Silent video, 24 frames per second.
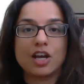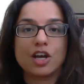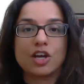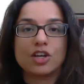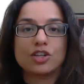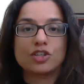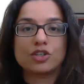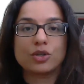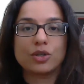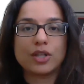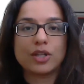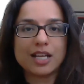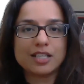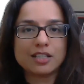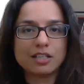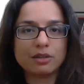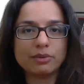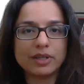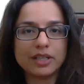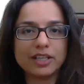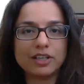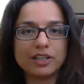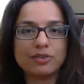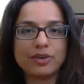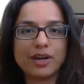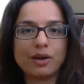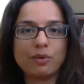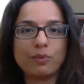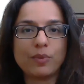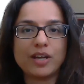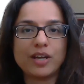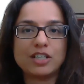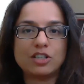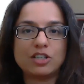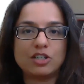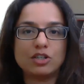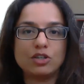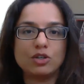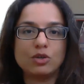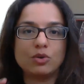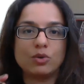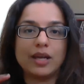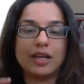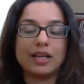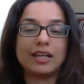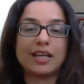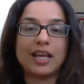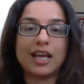So that's a really great way to
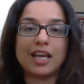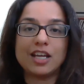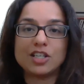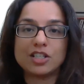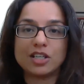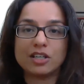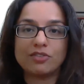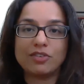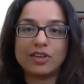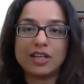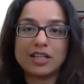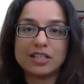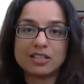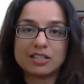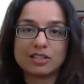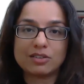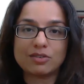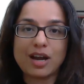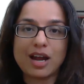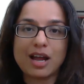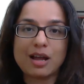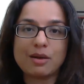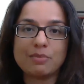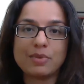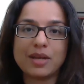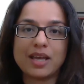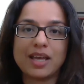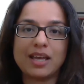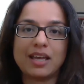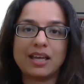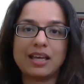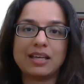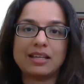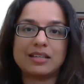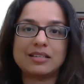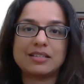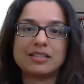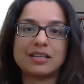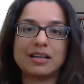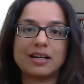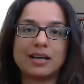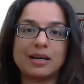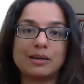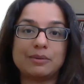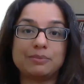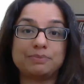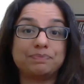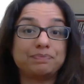engage on Instagram and
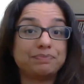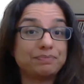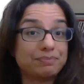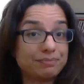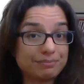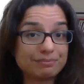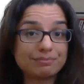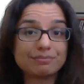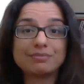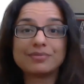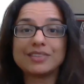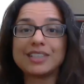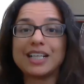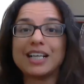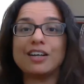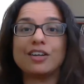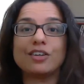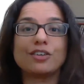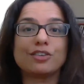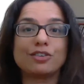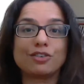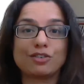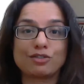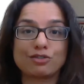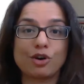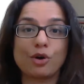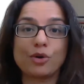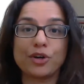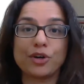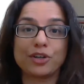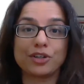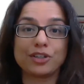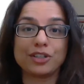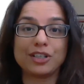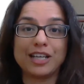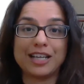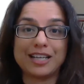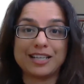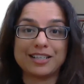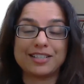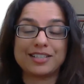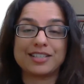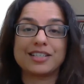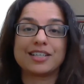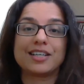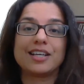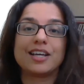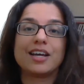grow your
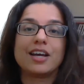list.